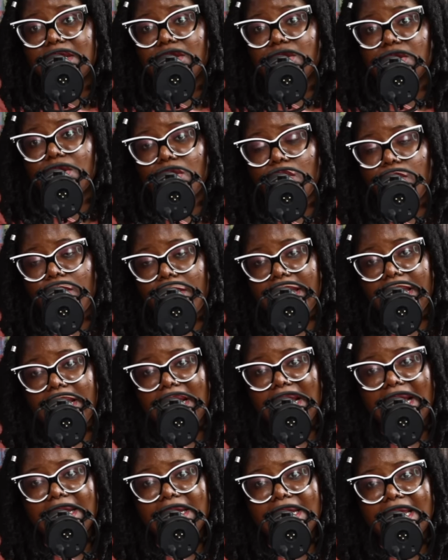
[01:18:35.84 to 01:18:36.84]
to the queen
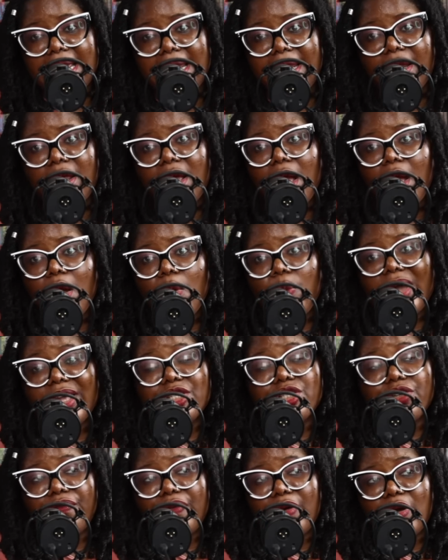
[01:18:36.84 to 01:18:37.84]
and then when
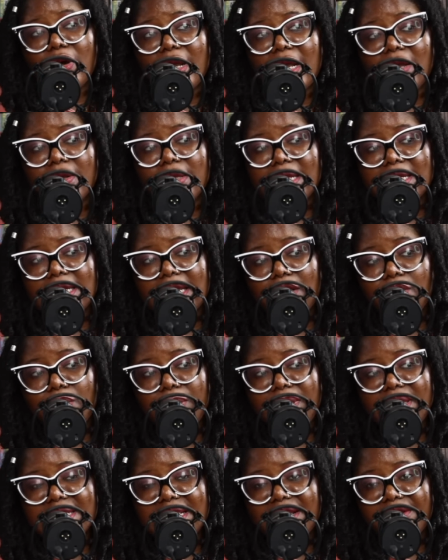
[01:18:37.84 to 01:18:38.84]
she figured out that
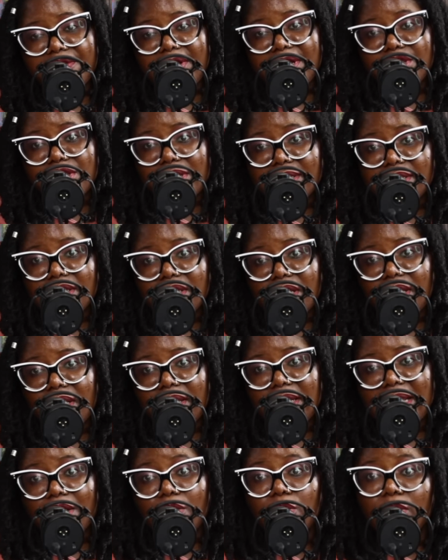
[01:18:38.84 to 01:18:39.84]
Eloise and Francesca
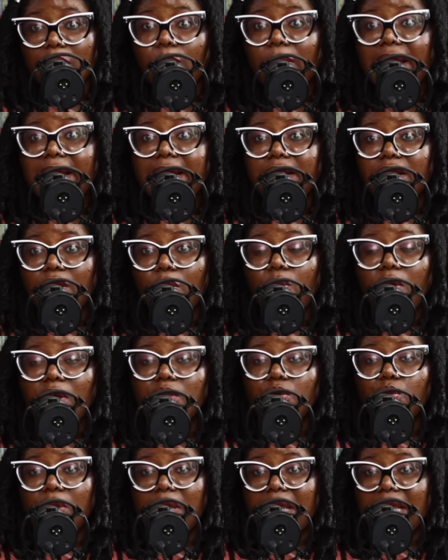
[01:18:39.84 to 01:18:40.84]
like they were the
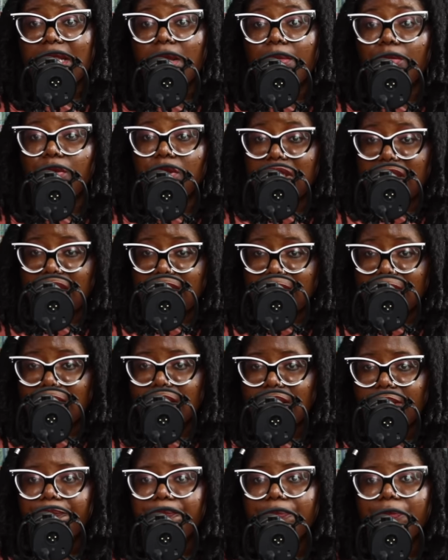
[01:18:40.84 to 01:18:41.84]
ones in the modiste